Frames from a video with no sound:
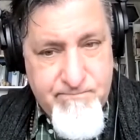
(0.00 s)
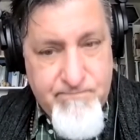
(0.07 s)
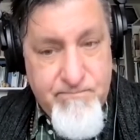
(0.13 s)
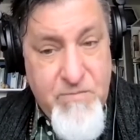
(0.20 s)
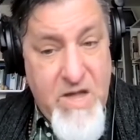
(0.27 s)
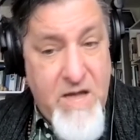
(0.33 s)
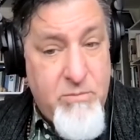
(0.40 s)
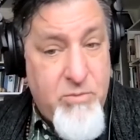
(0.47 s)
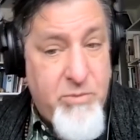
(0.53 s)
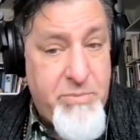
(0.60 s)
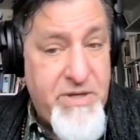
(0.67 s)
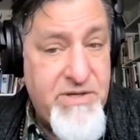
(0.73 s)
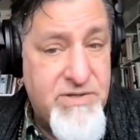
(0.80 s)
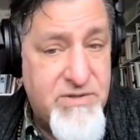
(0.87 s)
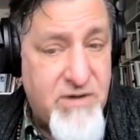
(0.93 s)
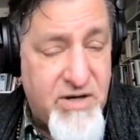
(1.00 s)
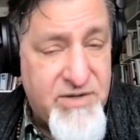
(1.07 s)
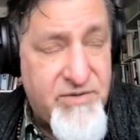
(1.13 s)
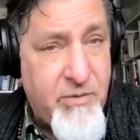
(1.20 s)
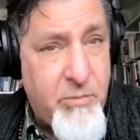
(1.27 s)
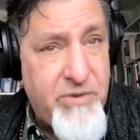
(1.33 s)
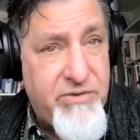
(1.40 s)
Yeah, well, peace starts
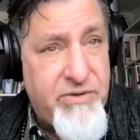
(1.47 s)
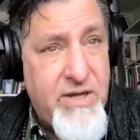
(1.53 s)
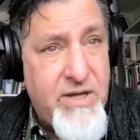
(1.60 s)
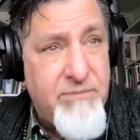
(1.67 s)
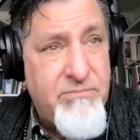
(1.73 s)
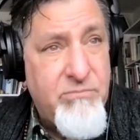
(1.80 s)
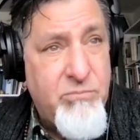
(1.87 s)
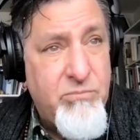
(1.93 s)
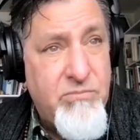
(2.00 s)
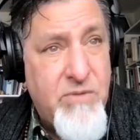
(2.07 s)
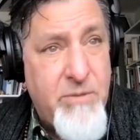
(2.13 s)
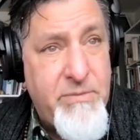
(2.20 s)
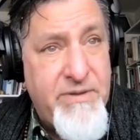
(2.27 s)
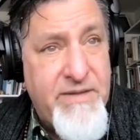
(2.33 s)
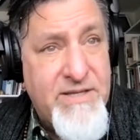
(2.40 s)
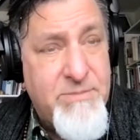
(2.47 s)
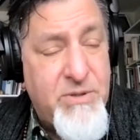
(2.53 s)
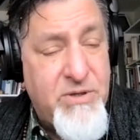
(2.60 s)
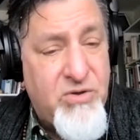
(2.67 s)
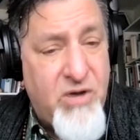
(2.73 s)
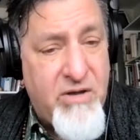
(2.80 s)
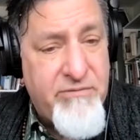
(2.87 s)
from within. I mean, that's
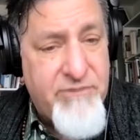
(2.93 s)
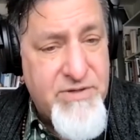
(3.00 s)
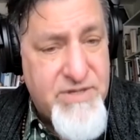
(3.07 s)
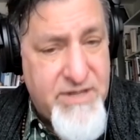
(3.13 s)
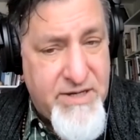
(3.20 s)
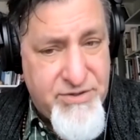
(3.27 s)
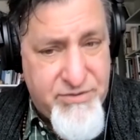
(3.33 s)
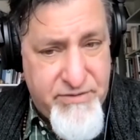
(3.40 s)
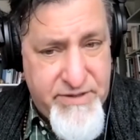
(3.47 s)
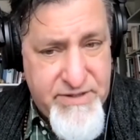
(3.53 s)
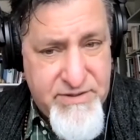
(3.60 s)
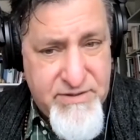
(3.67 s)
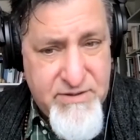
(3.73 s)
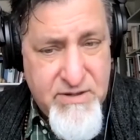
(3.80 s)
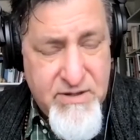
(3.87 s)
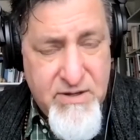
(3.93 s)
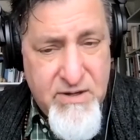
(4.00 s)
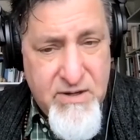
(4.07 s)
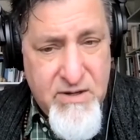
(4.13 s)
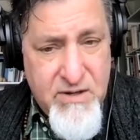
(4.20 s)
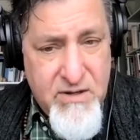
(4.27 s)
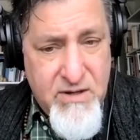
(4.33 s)
been taught for centuries.
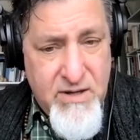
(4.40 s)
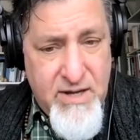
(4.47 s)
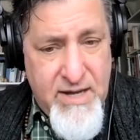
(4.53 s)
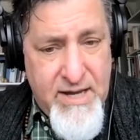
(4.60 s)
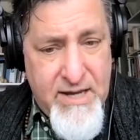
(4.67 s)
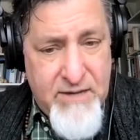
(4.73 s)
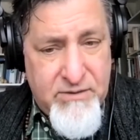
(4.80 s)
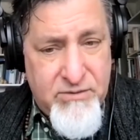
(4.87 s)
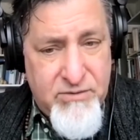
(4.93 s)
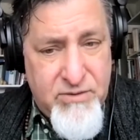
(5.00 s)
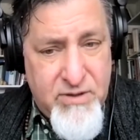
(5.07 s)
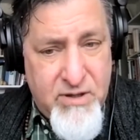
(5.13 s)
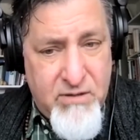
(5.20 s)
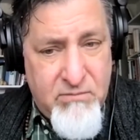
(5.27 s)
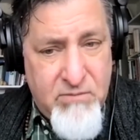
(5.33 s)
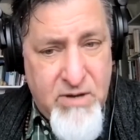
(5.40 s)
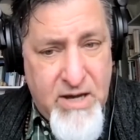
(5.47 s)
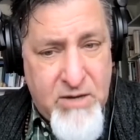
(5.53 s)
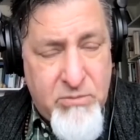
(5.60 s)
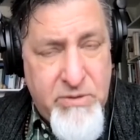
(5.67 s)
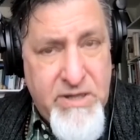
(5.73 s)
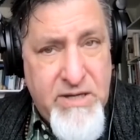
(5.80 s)
And how
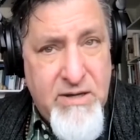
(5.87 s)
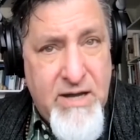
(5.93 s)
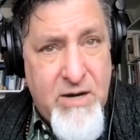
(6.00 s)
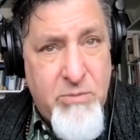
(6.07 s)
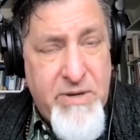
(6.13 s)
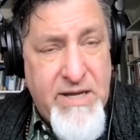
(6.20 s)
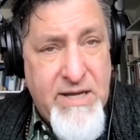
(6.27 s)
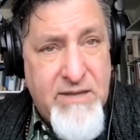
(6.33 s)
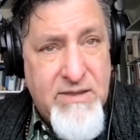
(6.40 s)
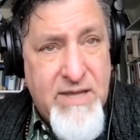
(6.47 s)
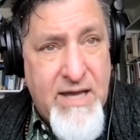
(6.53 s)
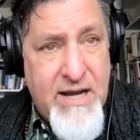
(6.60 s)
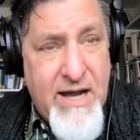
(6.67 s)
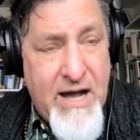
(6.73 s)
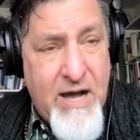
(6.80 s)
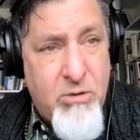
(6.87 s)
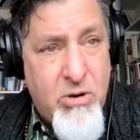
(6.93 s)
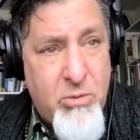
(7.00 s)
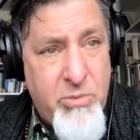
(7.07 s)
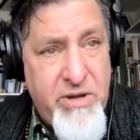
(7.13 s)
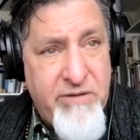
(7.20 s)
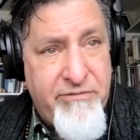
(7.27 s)
do we get that? How
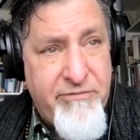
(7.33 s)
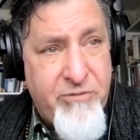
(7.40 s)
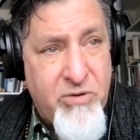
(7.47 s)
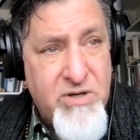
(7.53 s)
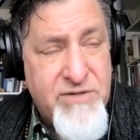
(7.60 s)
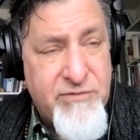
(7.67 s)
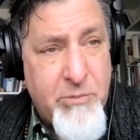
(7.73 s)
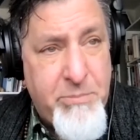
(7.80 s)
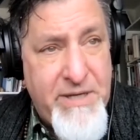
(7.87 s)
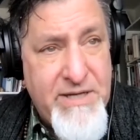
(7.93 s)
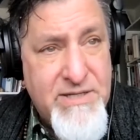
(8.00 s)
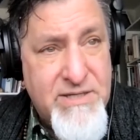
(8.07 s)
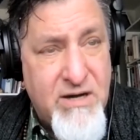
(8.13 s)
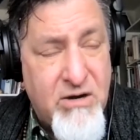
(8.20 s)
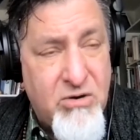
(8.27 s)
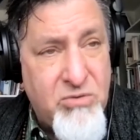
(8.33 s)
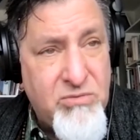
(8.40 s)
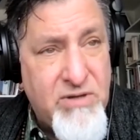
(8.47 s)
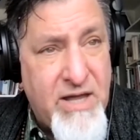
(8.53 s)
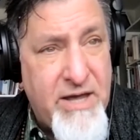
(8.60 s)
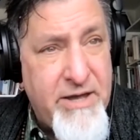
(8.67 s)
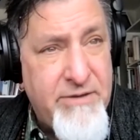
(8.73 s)
are we a force for peace in our
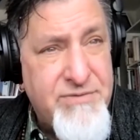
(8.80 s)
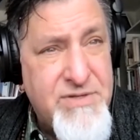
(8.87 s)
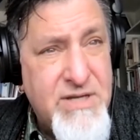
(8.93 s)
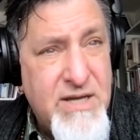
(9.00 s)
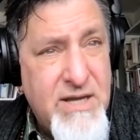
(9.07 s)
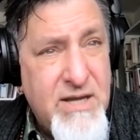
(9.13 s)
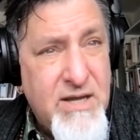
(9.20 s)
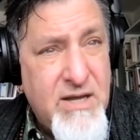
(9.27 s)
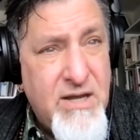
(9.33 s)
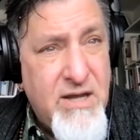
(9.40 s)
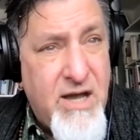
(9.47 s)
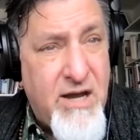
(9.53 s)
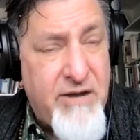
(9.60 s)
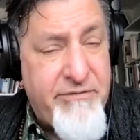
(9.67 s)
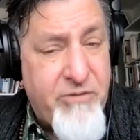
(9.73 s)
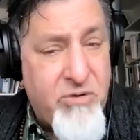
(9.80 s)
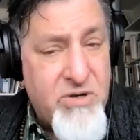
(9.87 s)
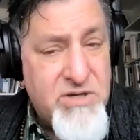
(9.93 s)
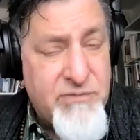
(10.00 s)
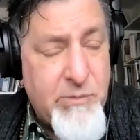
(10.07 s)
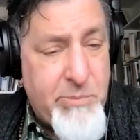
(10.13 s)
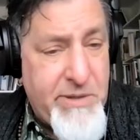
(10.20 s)
own lives and a
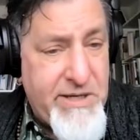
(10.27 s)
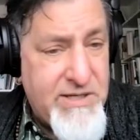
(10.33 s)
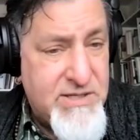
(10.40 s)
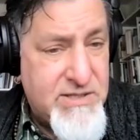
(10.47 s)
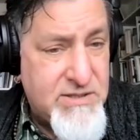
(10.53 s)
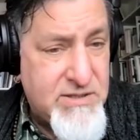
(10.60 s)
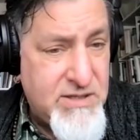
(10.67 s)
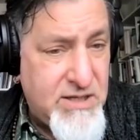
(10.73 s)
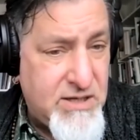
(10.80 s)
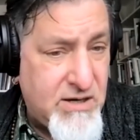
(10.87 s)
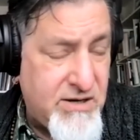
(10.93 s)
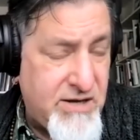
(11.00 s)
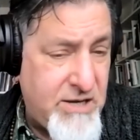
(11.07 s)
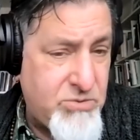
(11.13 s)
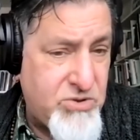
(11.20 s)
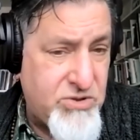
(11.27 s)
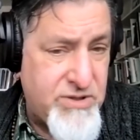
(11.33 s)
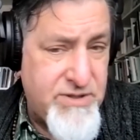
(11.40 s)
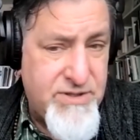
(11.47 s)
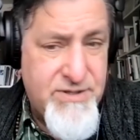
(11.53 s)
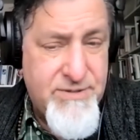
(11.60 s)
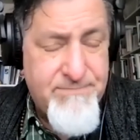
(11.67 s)
force for peace in our
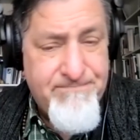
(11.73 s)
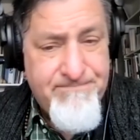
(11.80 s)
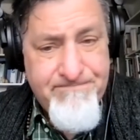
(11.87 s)
neighborhoods?